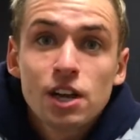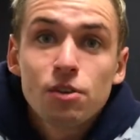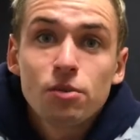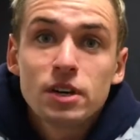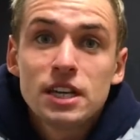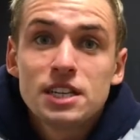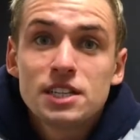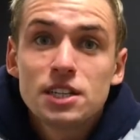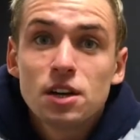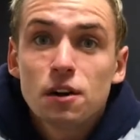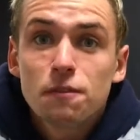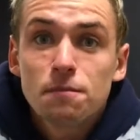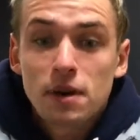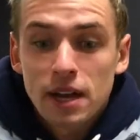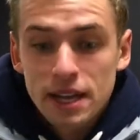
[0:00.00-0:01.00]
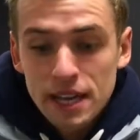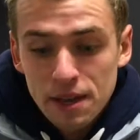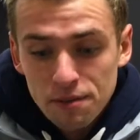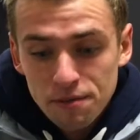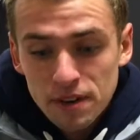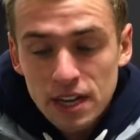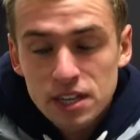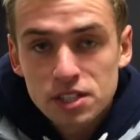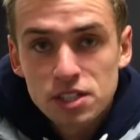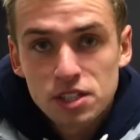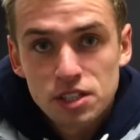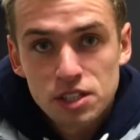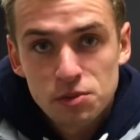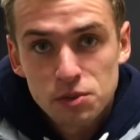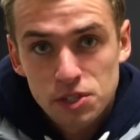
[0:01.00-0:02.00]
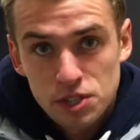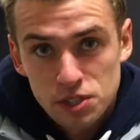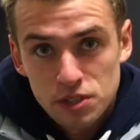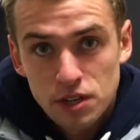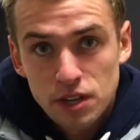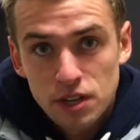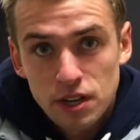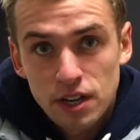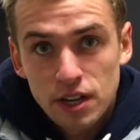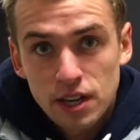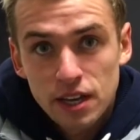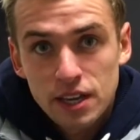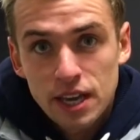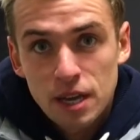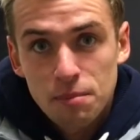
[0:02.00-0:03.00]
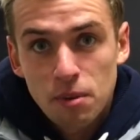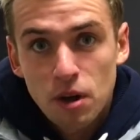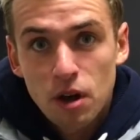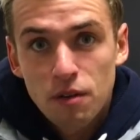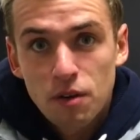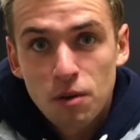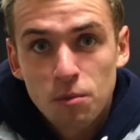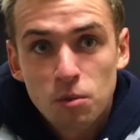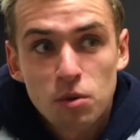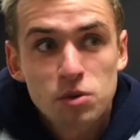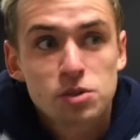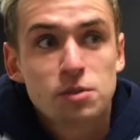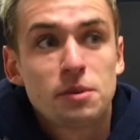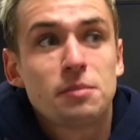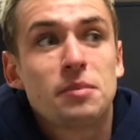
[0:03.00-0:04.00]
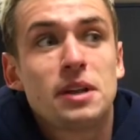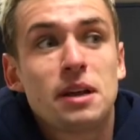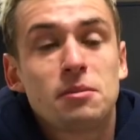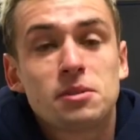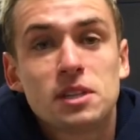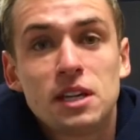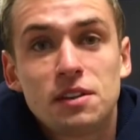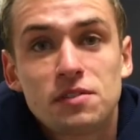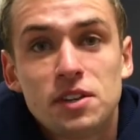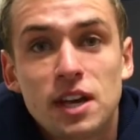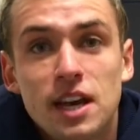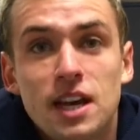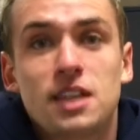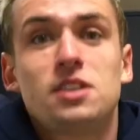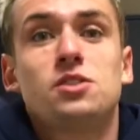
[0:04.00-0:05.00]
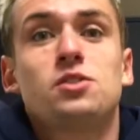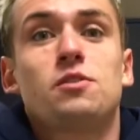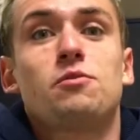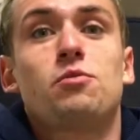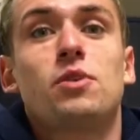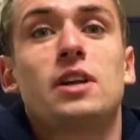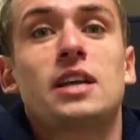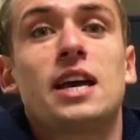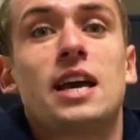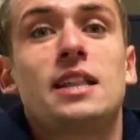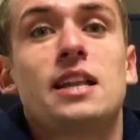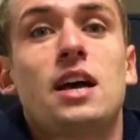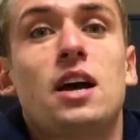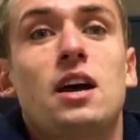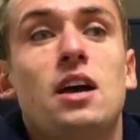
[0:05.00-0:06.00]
releasing off my hip flexors, which is a key part of open water swimming, being able to lift your head and sort of really get in that